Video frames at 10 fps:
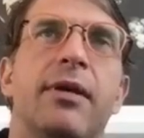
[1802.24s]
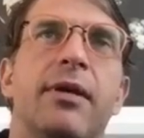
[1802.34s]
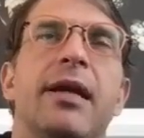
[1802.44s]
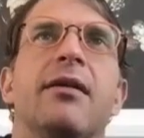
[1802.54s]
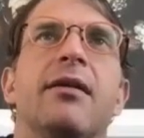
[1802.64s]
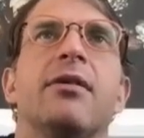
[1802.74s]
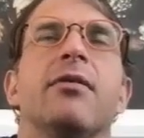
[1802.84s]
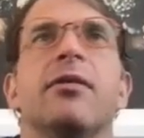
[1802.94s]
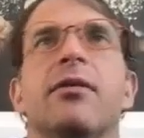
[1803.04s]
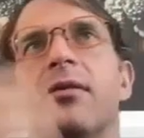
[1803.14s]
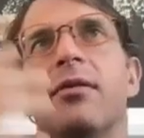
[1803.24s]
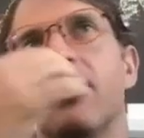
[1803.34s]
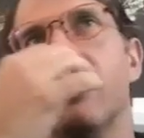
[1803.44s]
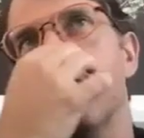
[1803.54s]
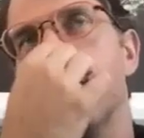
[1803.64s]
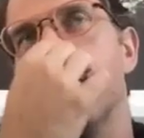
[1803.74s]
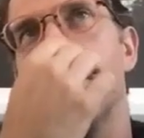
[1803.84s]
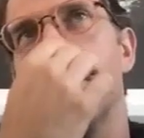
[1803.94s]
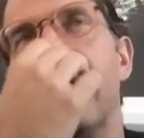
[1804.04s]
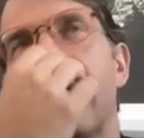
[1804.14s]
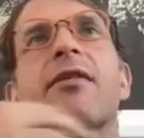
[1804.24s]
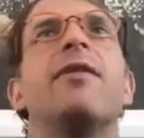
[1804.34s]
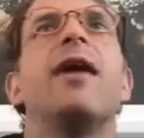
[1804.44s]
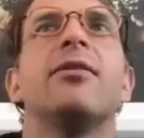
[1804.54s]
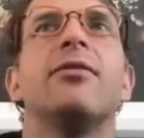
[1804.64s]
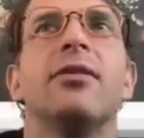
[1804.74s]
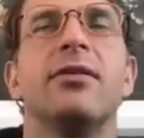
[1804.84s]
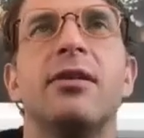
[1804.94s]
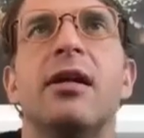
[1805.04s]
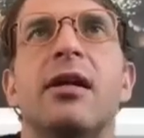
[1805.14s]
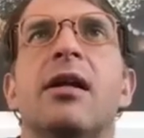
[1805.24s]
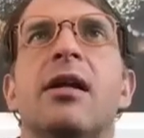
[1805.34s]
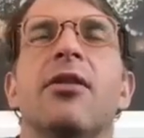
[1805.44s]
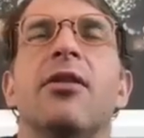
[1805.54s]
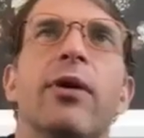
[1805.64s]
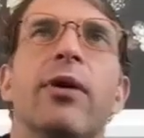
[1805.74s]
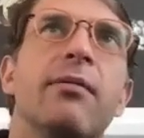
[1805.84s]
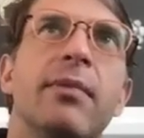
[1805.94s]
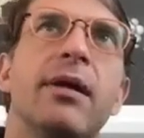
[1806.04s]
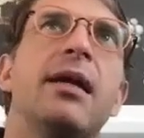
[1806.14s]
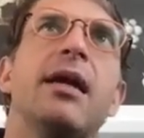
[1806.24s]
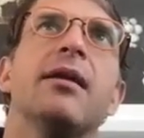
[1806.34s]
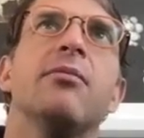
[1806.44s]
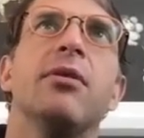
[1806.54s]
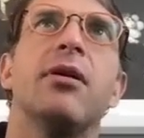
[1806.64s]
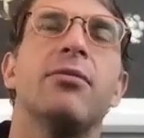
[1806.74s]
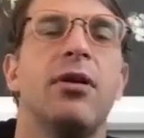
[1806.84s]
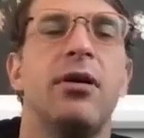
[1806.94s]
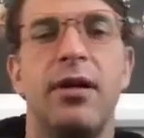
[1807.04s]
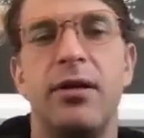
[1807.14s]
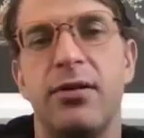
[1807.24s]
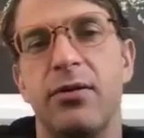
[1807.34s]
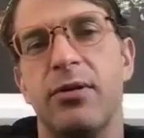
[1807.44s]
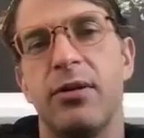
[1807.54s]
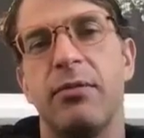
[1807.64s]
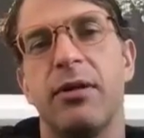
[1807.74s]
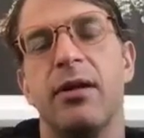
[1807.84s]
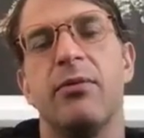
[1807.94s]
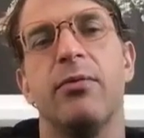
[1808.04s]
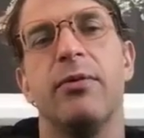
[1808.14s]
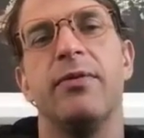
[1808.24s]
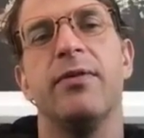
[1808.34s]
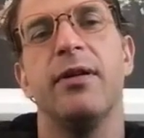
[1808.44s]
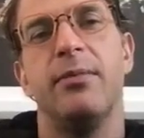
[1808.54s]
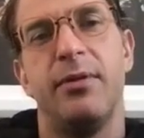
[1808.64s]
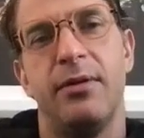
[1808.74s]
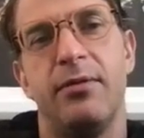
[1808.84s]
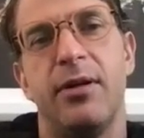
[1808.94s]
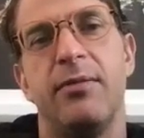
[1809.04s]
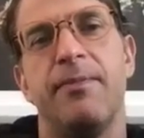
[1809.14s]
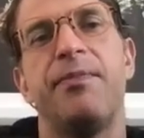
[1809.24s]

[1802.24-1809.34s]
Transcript: the mitigating, you know, the, the the delaying factor is, the way to mitigate it becomes a lot easier with something like what we've developed, right?